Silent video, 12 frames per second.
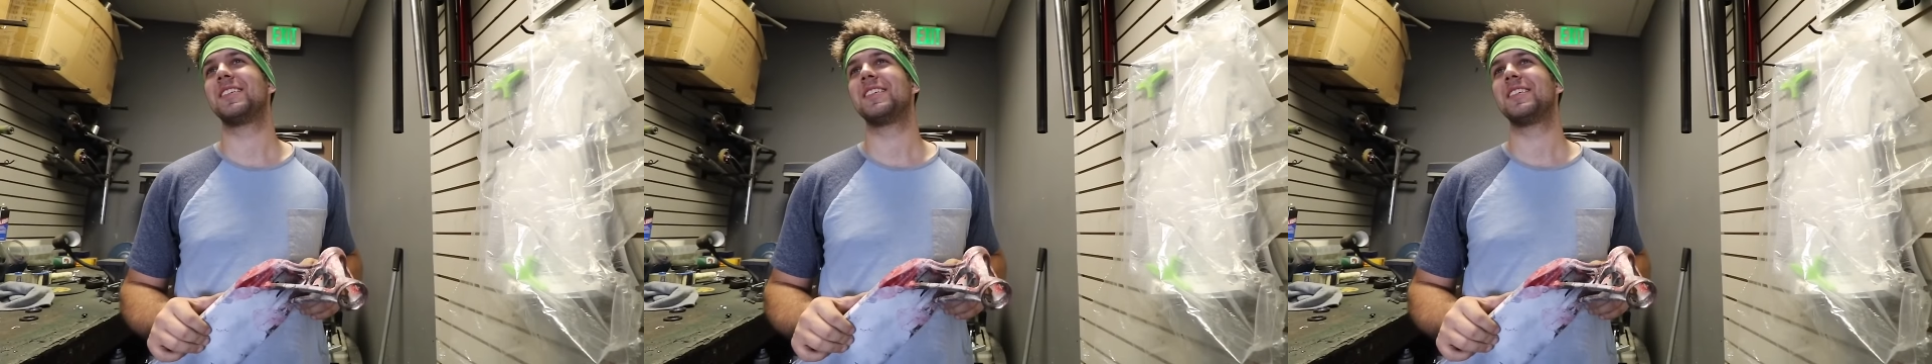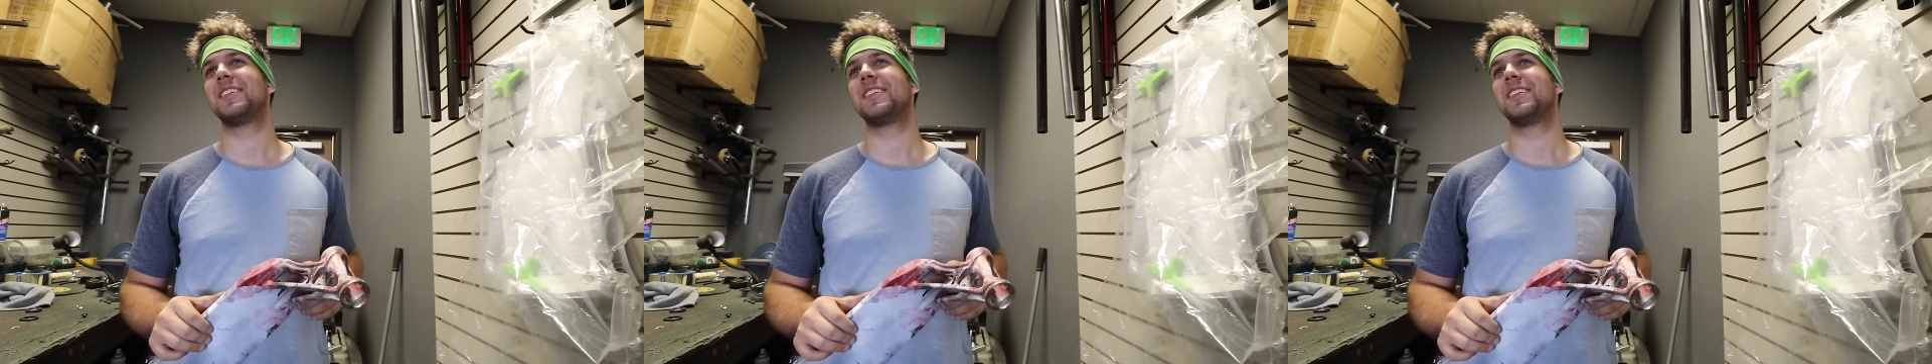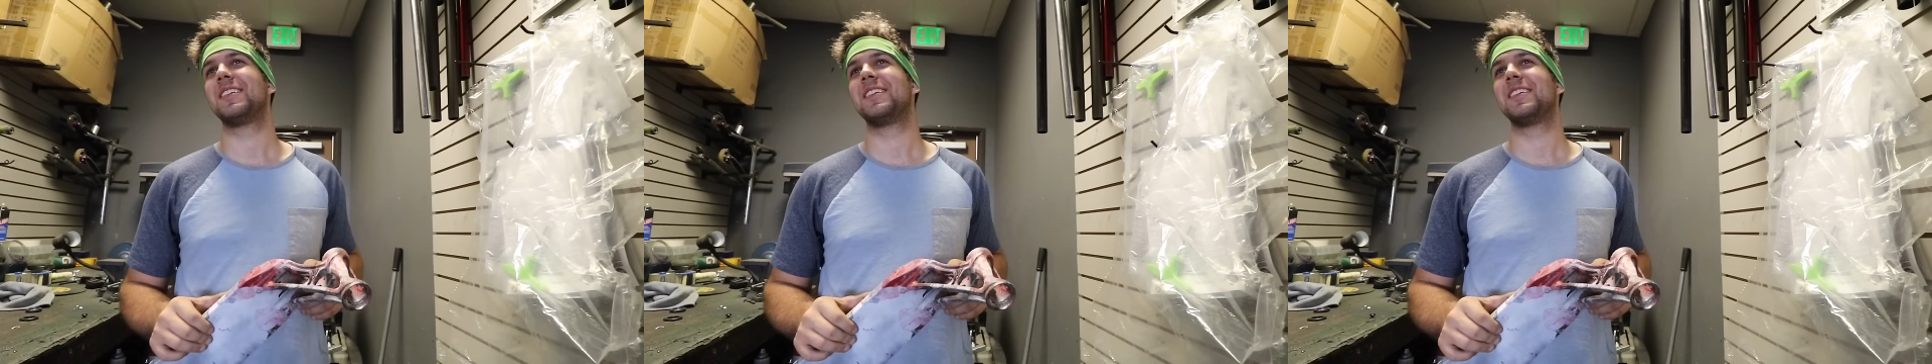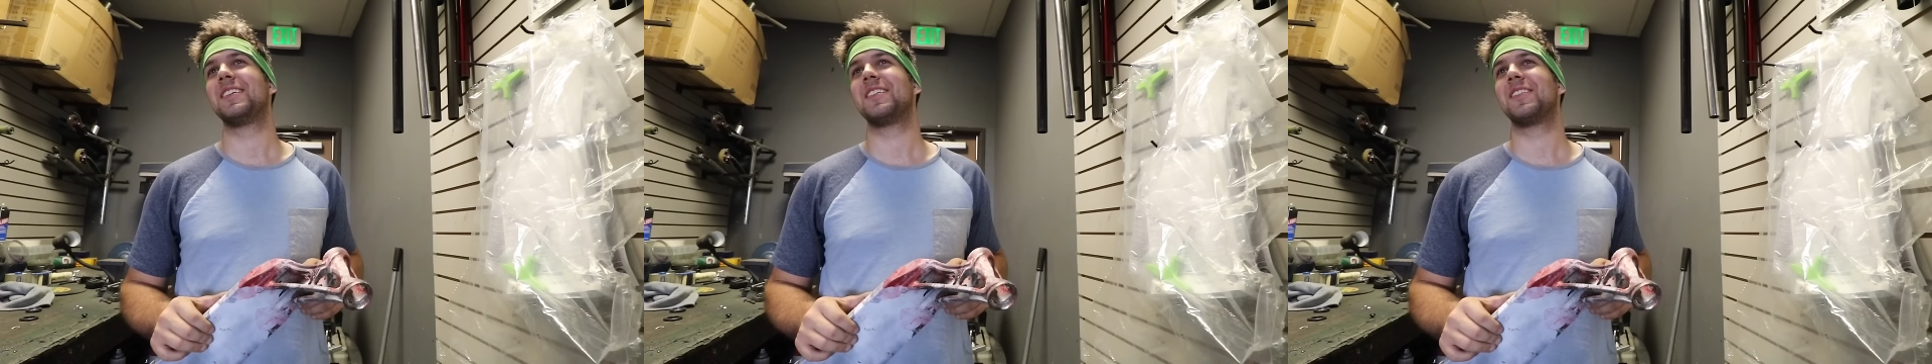Red.
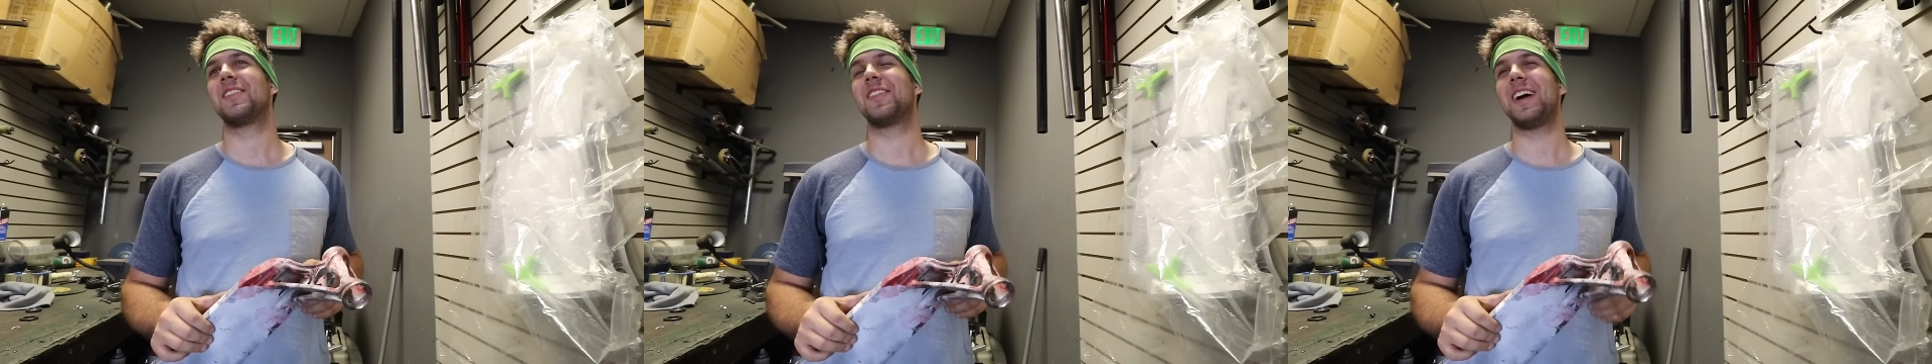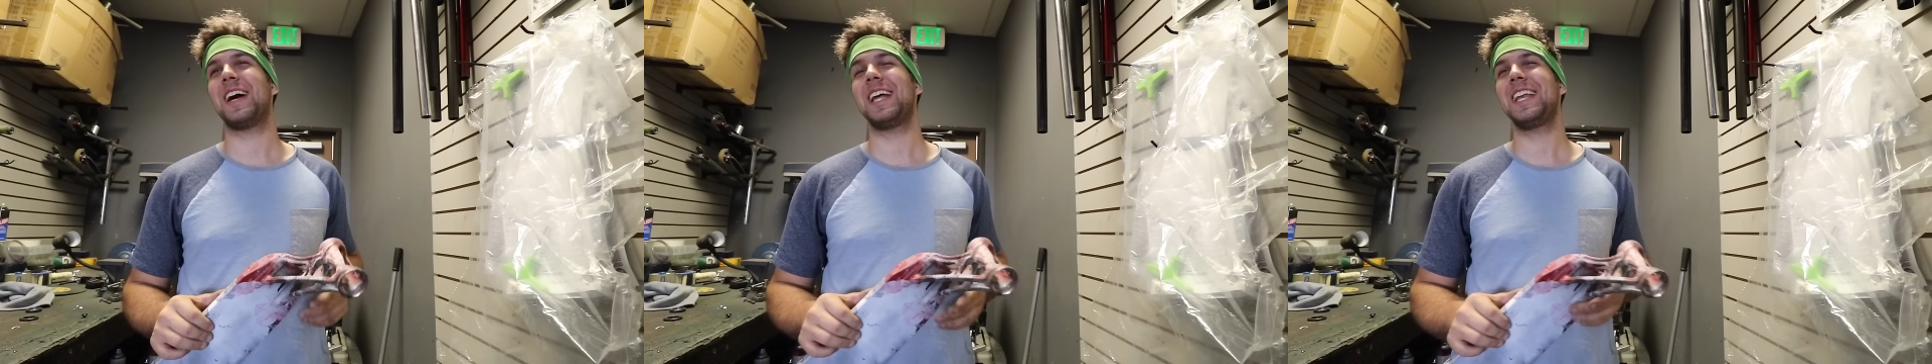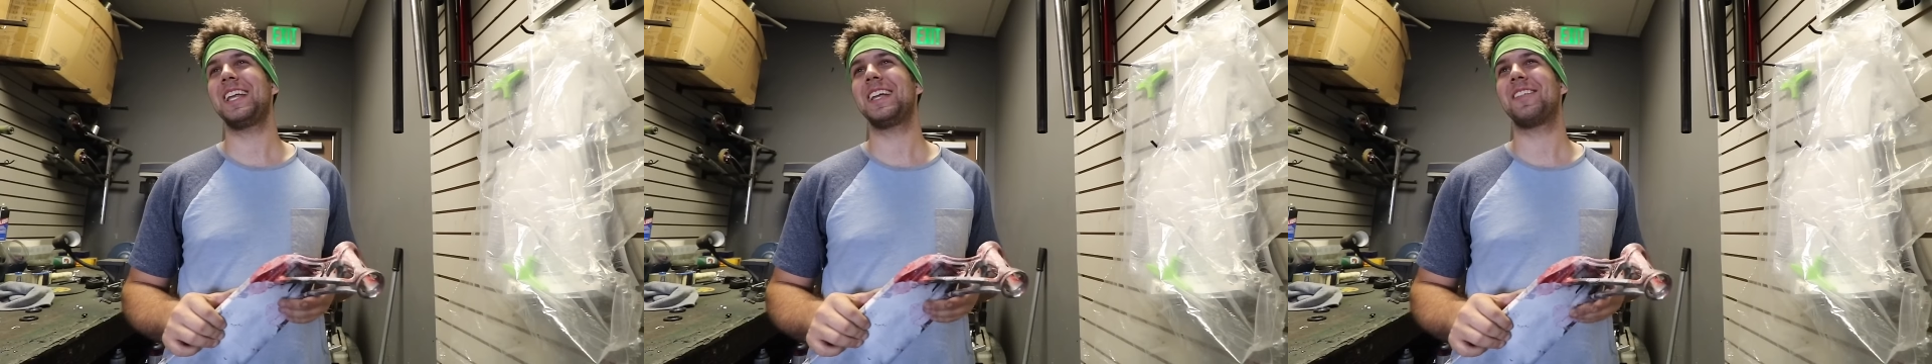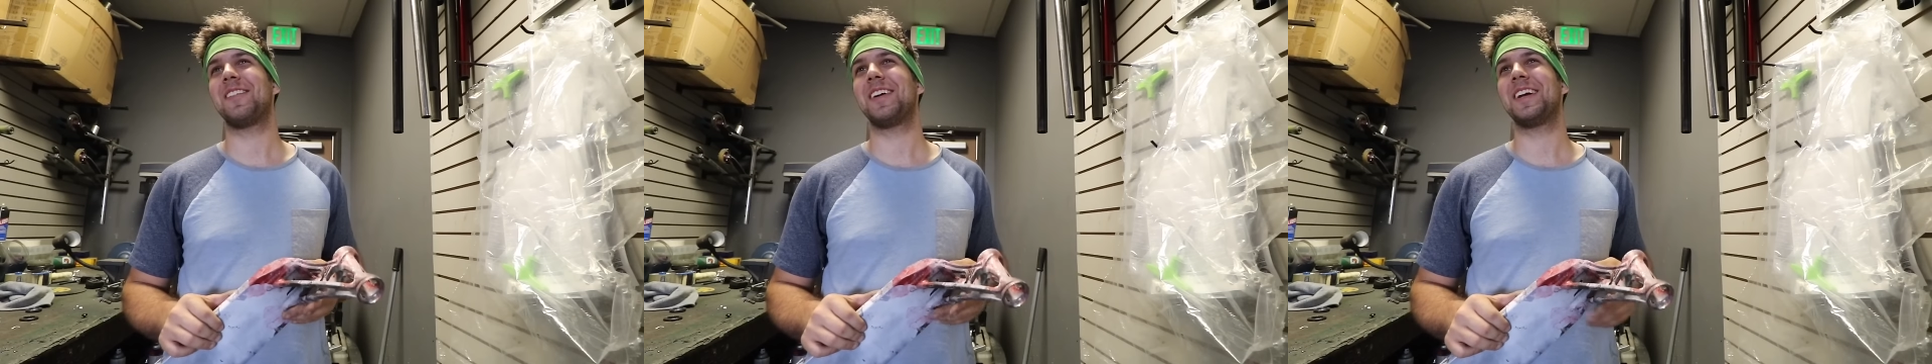Red, what